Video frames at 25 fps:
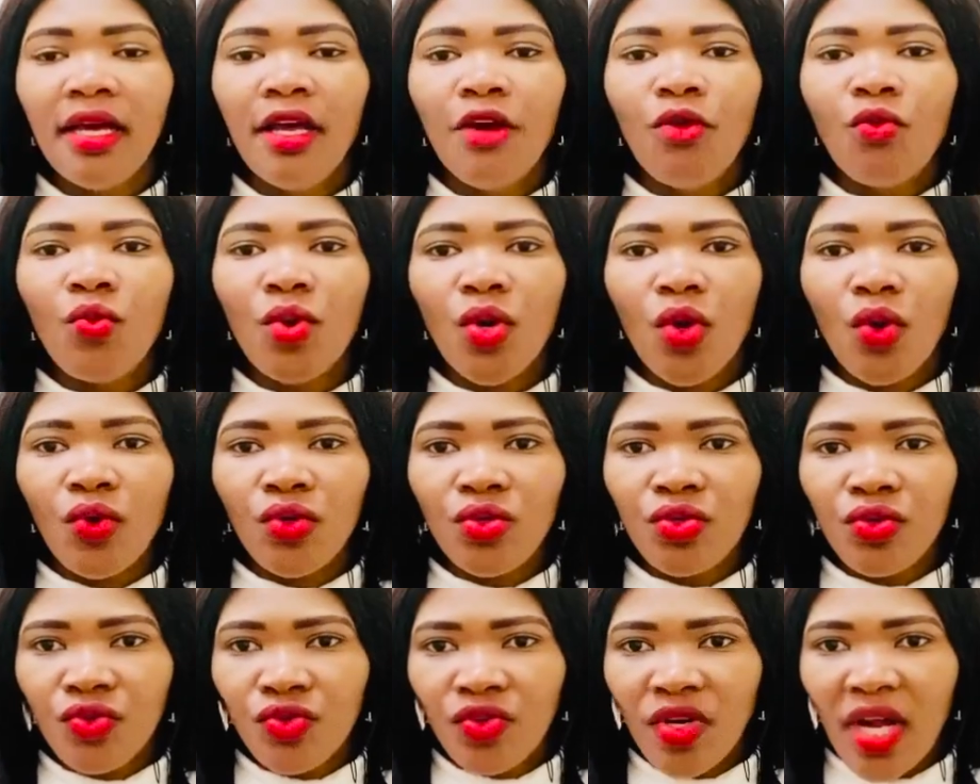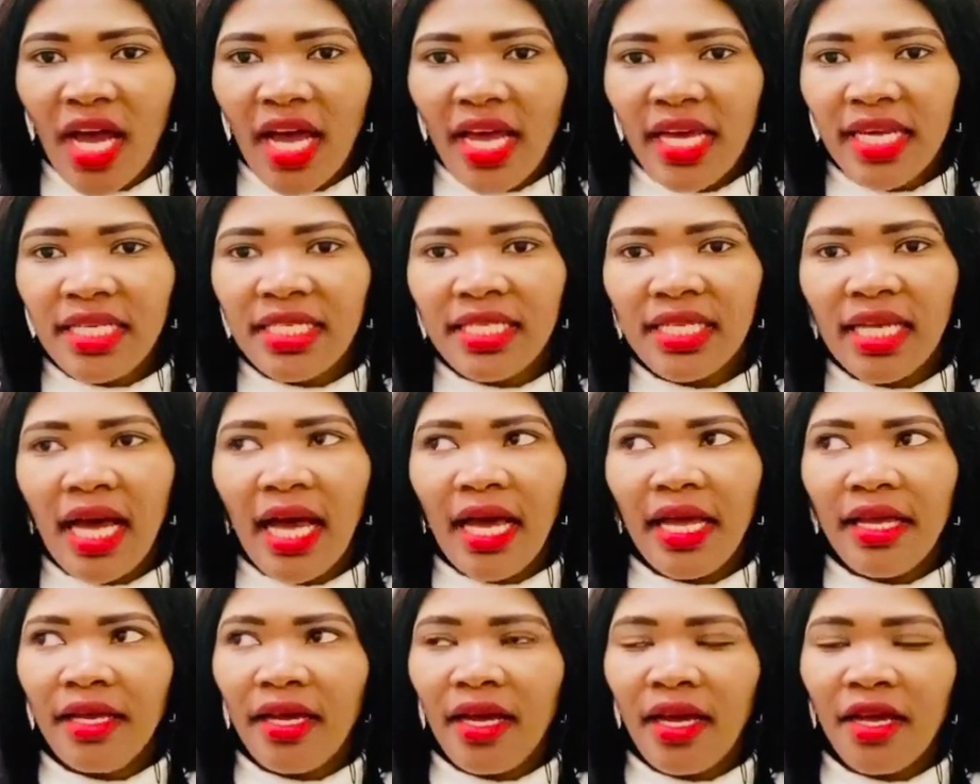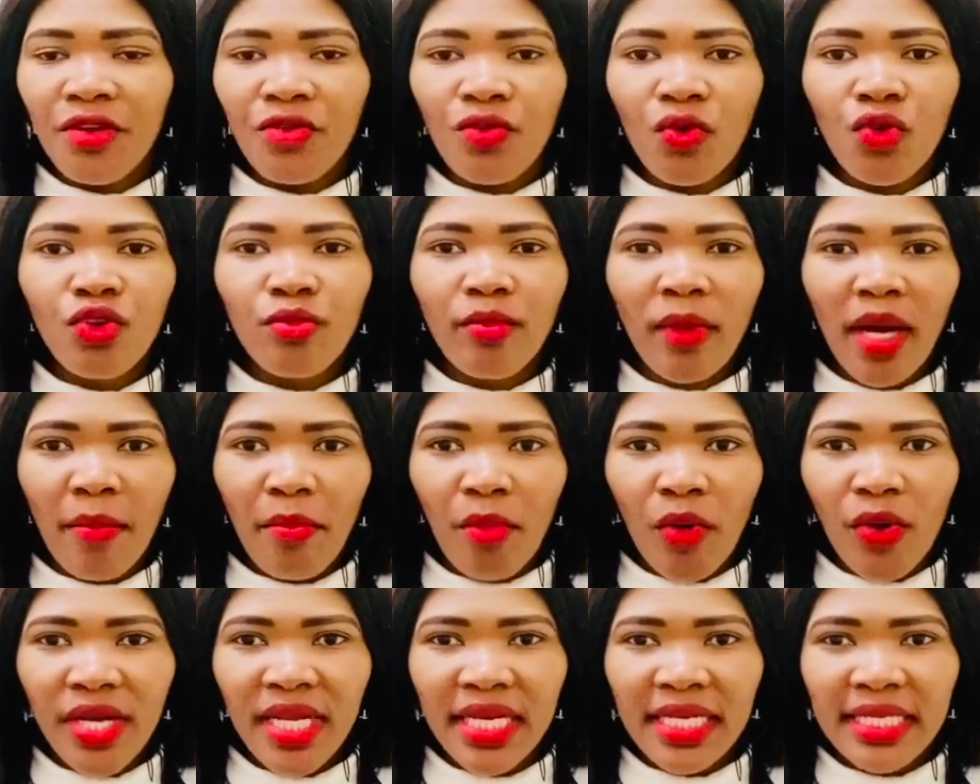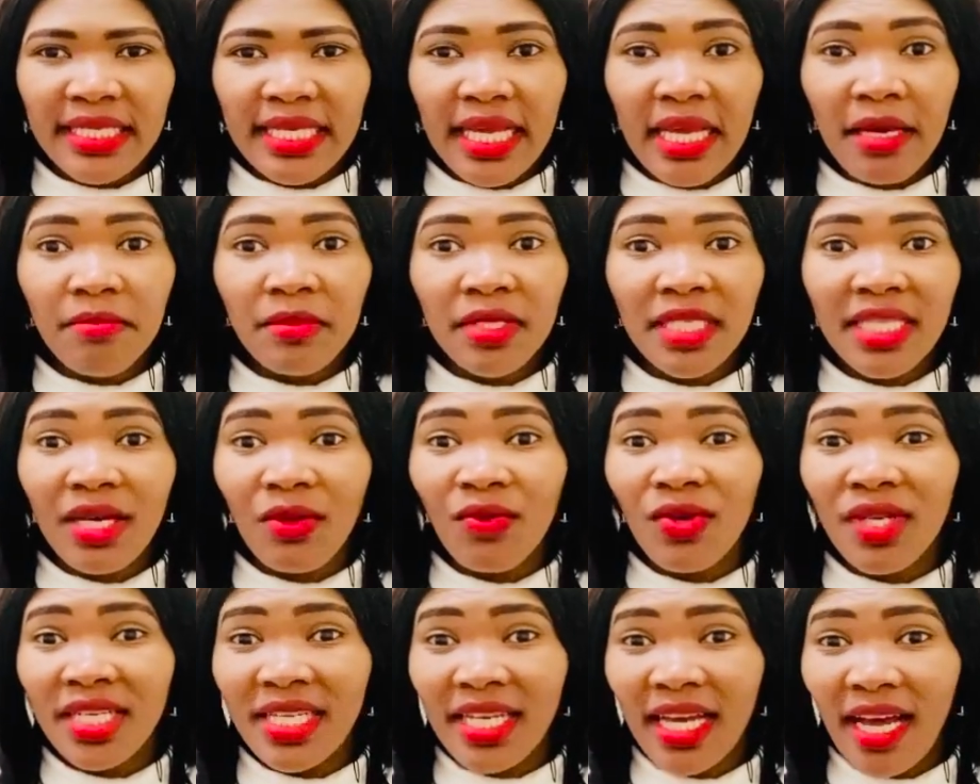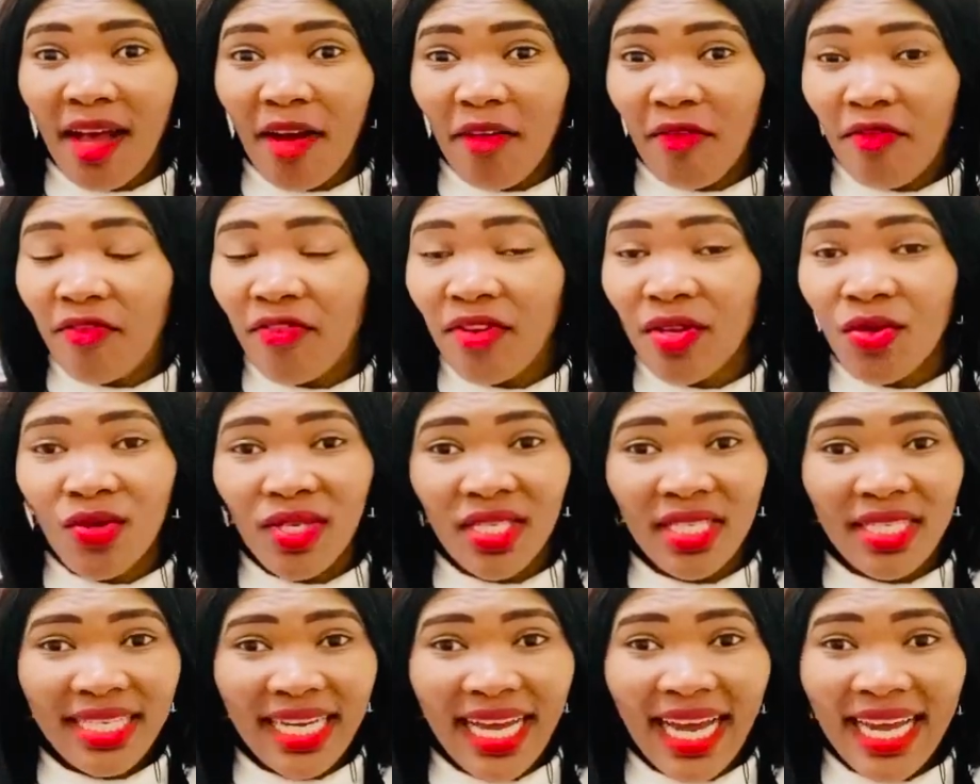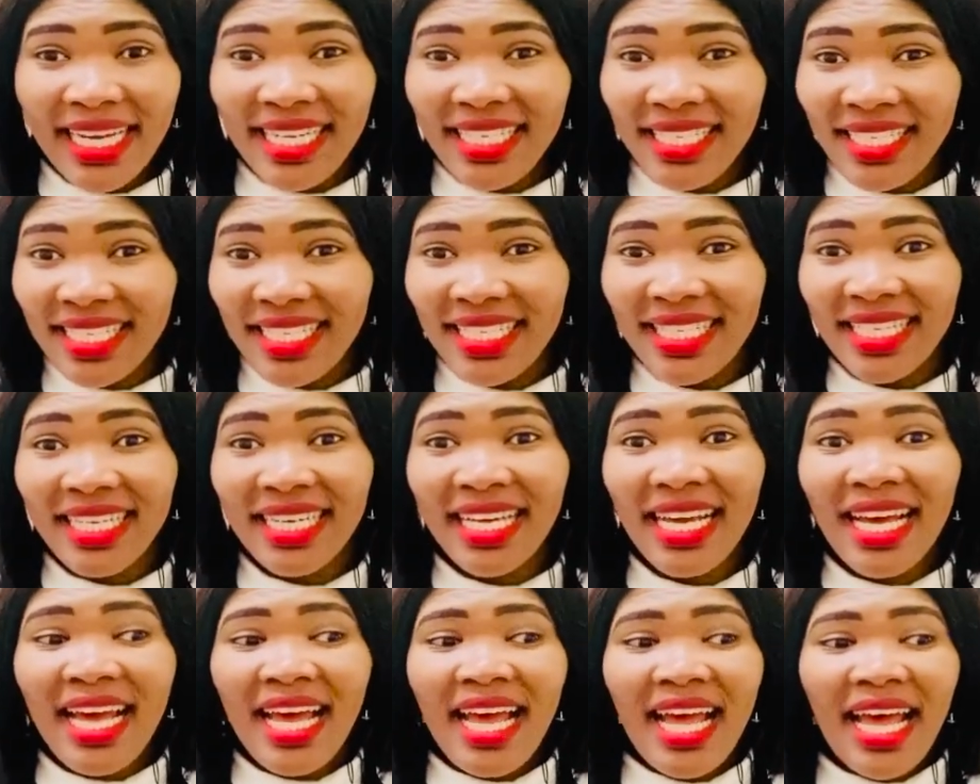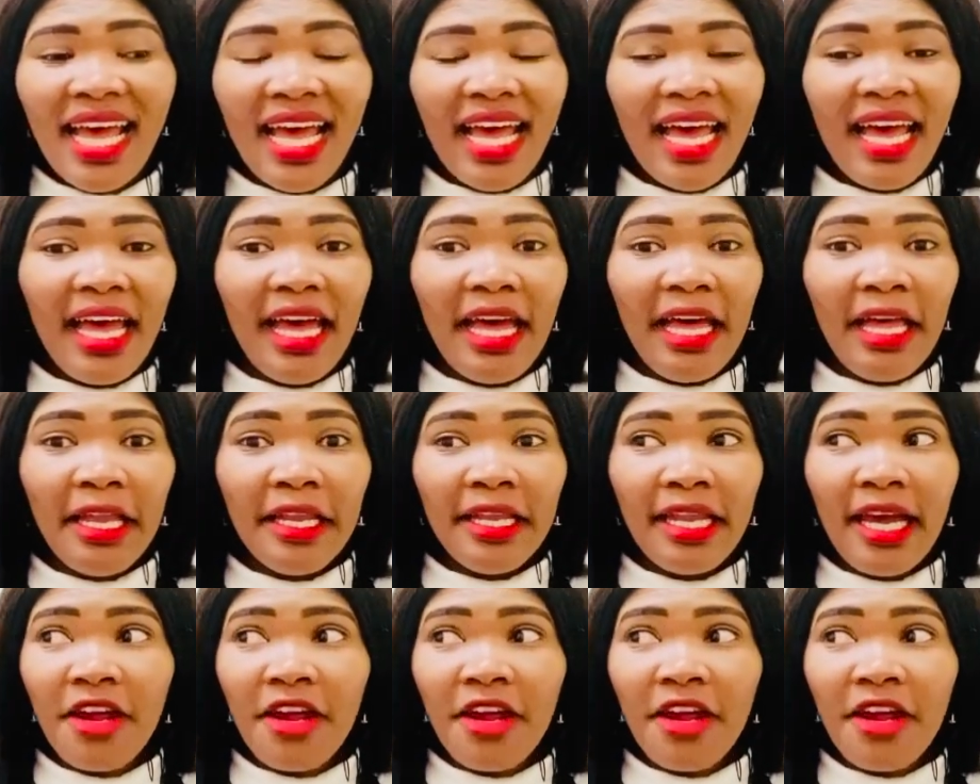We go to write. I wrote my board exams. They were tough, it was challenging. And I